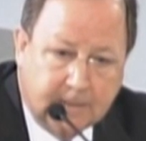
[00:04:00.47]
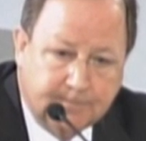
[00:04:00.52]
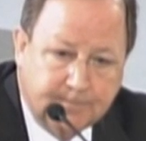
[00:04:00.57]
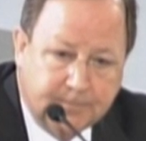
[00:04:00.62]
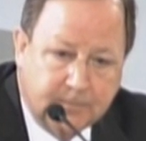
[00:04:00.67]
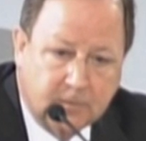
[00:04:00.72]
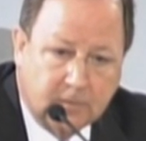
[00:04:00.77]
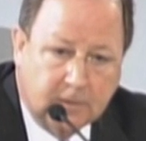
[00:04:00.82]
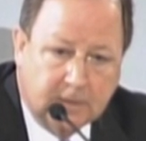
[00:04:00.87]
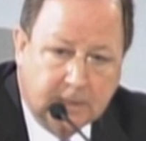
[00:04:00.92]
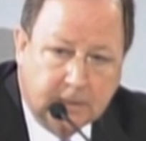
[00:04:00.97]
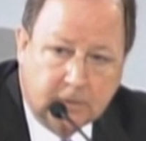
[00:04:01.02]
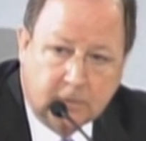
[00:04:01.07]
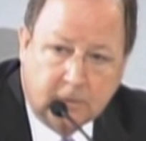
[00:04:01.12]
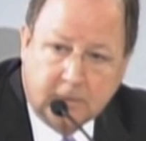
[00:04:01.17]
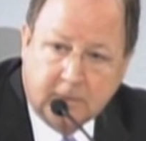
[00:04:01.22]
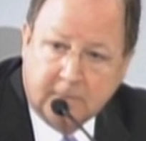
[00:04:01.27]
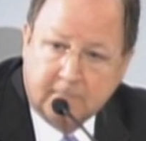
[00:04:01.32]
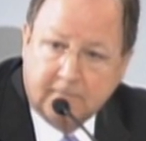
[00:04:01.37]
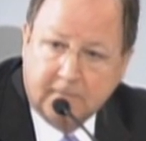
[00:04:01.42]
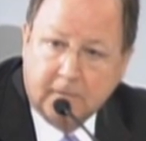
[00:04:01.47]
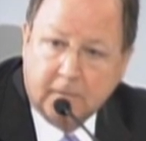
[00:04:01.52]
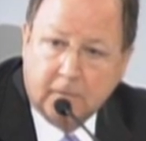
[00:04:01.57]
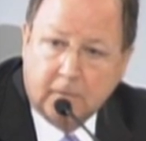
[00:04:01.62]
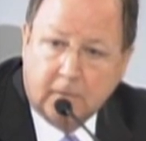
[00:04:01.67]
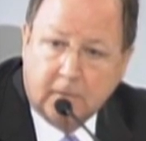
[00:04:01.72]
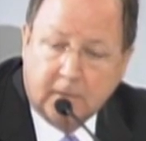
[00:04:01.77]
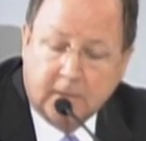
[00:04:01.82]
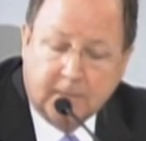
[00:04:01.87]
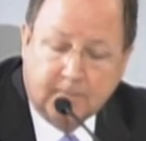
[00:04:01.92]
like Solyndra and
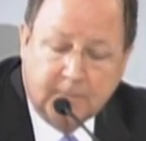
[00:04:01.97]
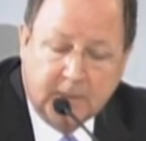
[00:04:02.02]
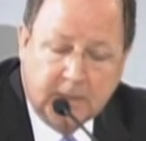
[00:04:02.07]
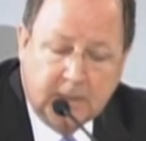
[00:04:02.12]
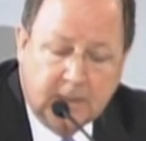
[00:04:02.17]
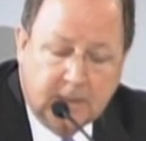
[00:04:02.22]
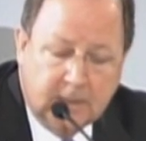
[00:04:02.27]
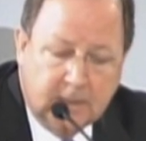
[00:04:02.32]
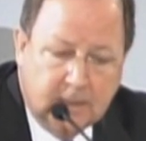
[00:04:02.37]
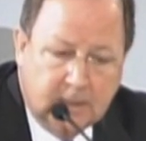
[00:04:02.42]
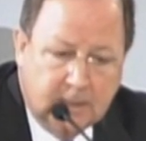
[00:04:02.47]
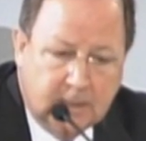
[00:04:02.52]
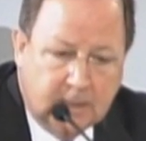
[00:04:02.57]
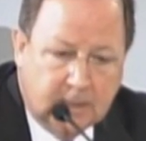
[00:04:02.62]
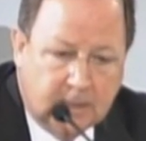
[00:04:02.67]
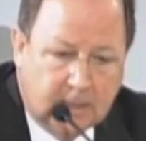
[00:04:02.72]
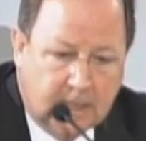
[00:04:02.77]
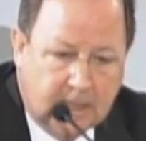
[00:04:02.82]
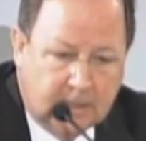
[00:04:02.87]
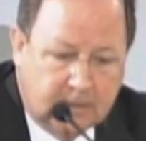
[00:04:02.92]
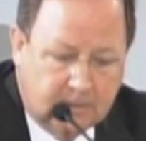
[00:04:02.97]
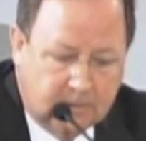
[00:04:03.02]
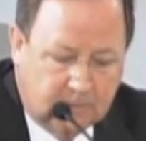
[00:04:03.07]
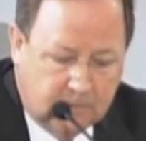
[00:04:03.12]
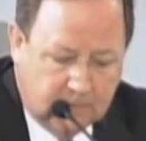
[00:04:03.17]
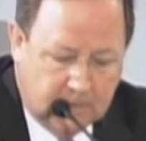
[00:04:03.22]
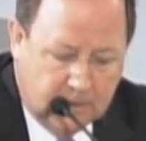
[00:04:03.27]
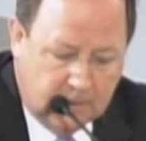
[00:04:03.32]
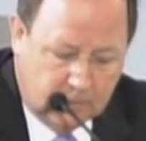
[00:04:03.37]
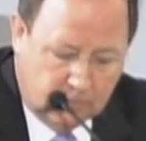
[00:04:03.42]
Fisker, and in light of the
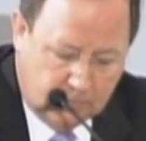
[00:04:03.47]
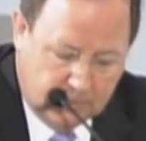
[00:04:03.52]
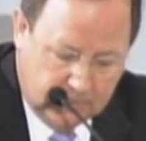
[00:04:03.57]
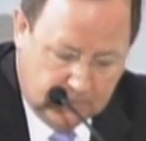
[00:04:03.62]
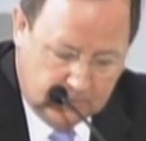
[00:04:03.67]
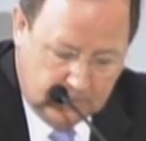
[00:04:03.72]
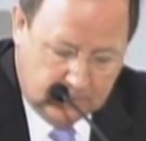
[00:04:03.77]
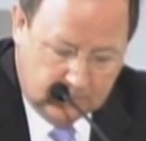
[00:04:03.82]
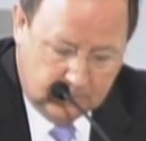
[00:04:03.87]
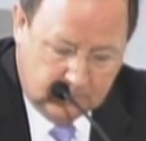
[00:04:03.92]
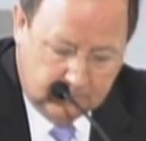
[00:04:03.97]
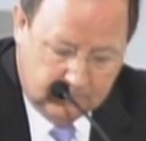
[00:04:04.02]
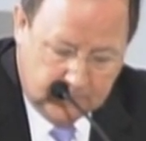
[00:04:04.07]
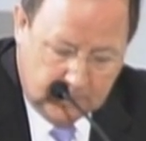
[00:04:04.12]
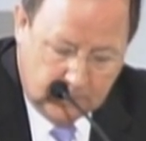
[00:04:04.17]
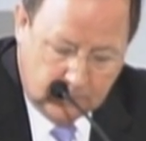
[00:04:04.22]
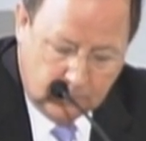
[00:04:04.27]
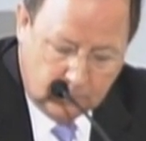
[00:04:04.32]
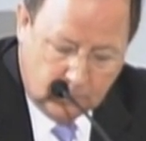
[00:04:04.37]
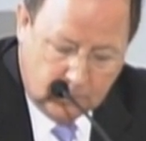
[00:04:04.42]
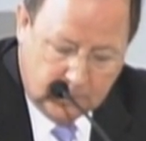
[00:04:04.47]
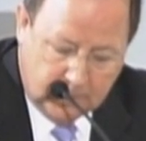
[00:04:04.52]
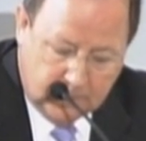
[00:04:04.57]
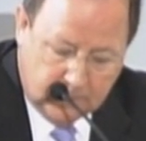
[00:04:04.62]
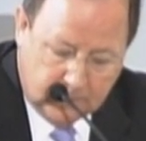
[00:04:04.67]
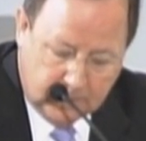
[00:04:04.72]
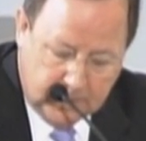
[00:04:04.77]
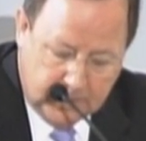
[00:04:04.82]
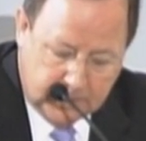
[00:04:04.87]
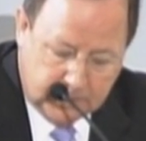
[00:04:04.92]
stellar results of those
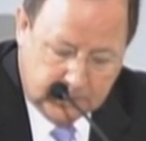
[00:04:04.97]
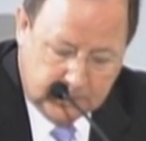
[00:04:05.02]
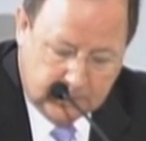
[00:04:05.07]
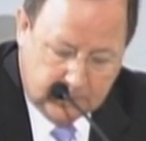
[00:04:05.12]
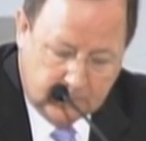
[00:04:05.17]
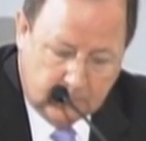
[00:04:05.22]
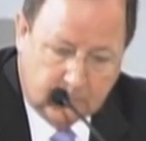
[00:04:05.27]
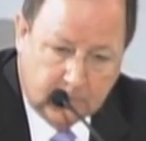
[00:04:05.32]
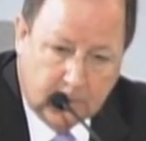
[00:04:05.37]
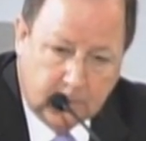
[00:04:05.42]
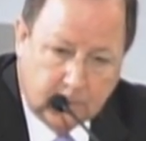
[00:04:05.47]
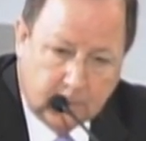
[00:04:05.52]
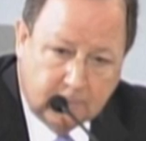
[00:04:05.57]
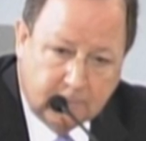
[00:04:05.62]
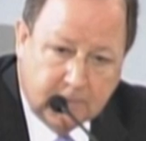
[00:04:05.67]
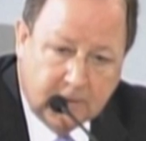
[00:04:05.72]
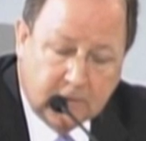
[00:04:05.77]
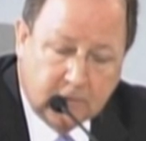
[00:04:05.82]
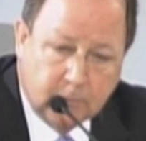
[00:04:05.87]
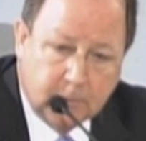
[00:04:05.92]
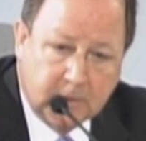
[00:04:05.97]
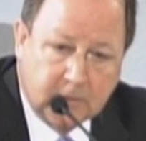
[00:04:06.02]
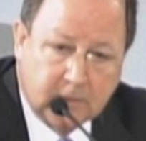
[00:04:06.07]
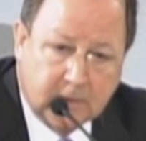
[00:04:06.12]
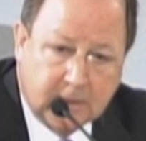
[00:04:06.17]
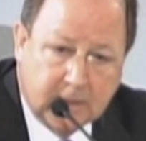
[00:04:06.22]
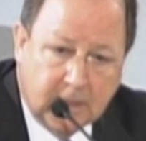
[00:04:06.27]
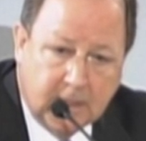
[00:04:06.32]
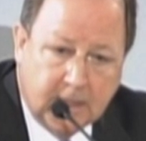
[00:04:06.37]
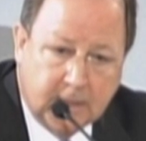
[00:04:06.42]
organizations or those investments,
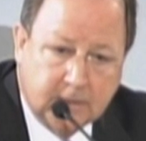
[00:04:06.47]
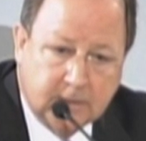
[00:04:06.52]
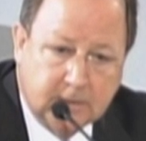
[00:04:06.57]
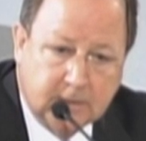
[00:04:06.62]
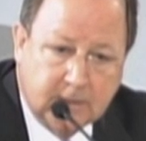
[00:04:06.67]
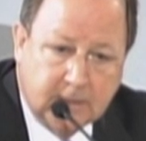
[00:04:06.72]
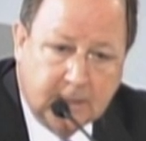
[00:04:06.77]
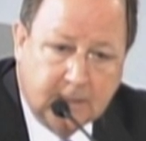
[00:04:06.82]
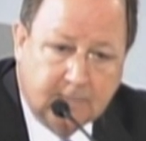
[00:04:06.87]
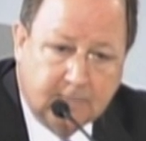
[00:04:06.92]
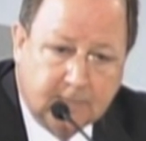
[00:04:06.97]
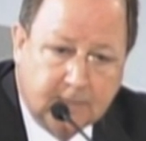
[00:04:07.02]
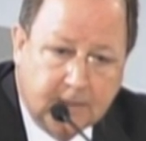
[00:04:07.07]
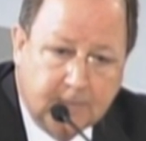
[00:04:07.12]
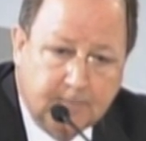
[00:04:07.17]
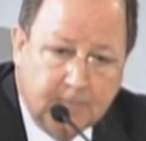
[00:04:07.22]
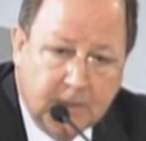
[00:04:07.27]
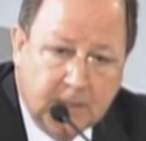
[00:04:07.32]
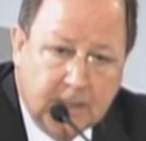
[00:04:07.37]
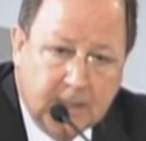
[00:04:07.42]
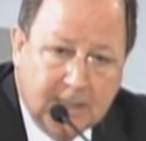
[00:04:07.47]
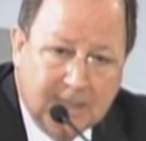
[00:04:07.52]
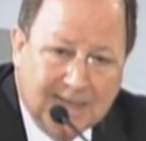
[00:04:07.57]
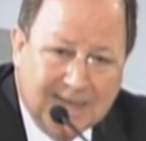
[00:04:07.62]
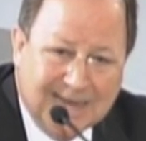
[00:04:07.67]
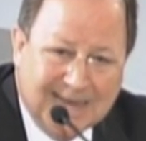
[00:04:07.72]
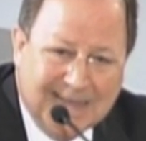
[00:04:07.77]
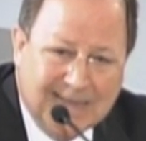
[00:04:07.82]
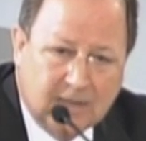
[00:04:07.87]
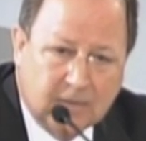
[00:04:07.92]
I'd like to have
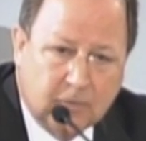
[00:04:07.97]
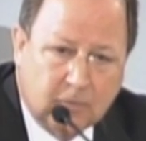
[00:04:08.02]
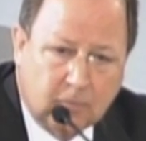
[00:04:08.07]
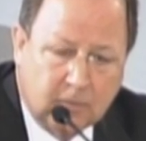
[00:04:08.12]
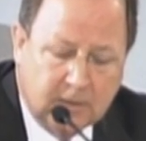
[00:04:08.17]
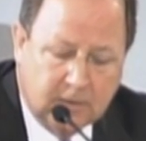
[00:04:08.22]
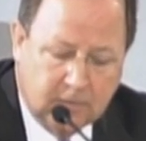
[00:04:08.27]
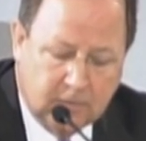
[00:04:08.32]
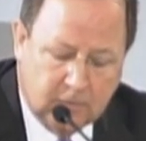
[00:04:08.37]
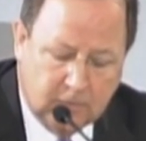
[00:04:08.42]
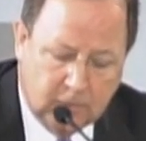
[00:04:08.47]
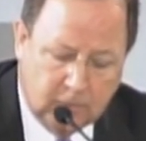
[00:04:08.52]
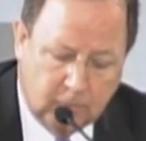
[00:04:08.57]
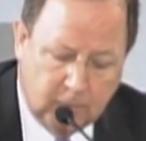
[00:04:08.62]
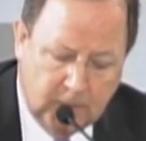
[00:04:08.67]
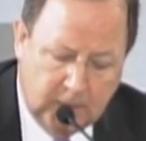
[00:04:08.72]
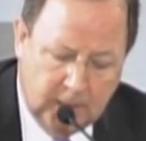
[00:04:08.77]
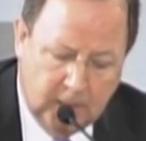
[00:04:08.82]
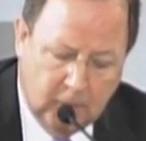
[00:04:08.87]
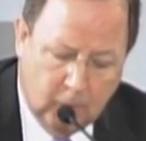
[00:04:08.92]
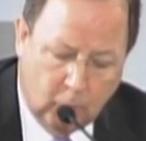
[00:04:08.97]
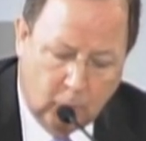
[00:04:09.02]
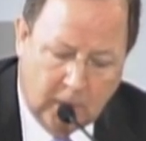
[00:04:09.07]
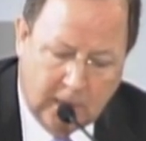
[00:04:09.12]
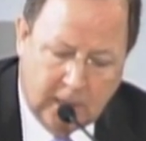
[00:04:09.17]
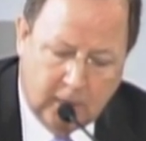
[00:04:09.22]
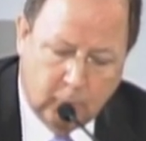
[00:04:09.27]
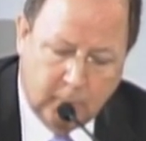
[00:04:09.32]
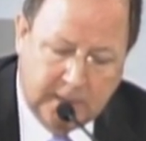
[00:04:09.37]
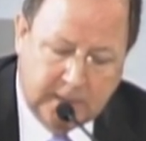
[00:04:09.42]
an answer as to
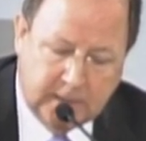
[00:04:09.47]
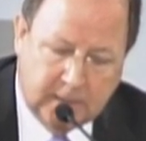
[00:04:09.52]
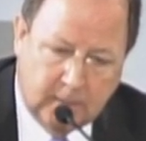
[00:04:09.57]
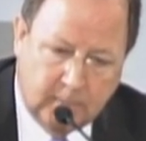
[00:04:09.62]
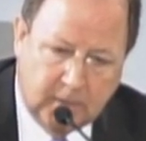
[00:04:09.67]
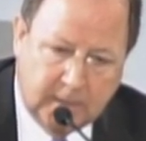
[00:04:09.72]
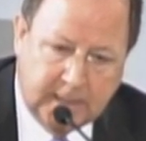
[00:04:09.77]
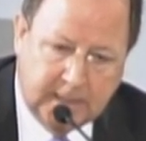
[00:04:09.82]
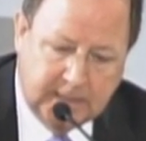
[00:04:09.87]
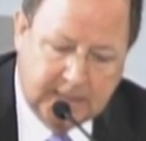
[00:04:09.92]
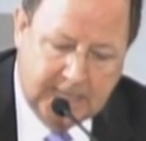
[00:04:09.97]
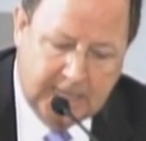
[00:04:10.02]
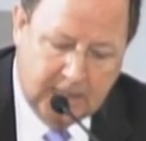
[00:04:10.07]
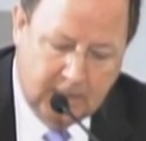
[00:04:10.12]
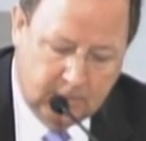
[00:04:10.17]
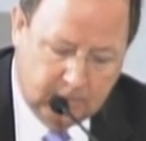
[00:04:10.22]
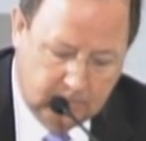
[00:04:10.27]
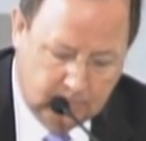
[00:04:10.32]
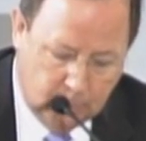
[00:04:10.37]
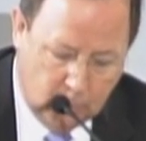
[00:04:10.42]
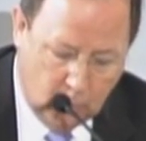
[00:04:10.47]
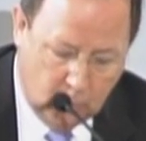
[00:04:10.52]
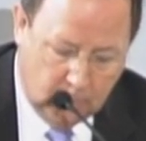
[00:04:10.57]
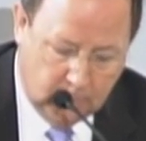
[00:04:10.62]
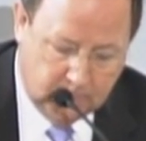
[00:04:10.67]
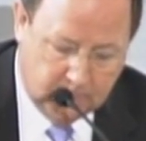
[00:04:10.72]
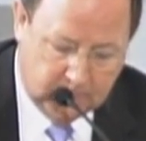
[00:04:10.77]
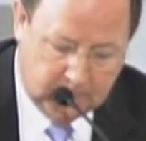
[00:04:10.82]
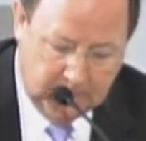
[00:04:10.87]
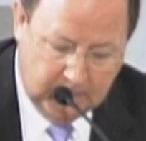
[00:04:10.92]
why are we doubling down on
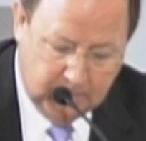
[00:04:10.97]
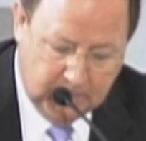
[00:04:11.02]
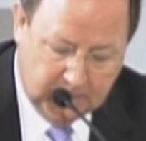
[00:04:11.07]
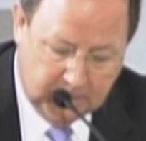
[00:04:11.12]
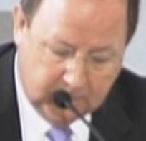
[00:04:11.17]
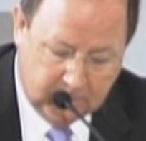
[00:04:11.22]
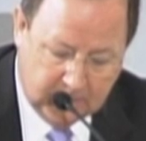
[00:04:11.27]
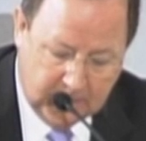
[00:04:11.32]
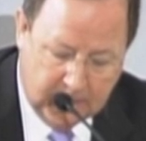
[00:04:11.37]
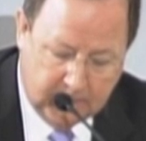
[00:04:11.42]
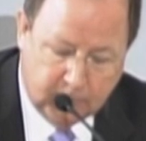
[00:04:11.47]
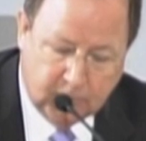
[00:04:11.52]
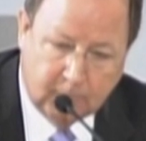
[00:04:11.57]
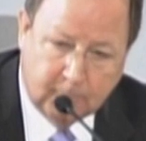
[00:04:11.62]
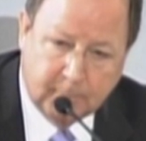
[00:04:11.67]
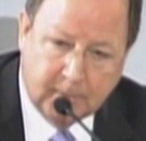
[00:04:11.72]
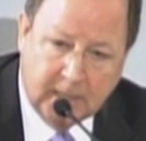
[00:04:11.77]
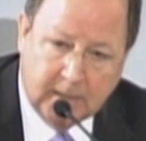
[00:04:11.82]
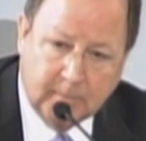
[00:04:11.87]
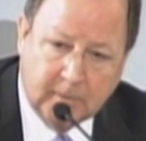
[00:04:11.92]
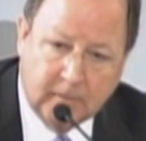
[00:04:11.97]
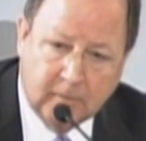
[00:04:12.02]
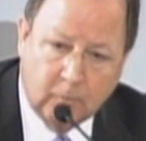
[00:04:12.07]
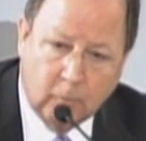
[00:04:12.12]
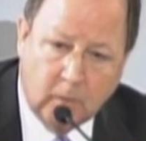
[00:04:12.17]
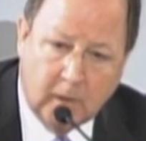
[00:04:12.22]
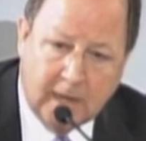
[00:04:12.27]
more stimulus types of payments?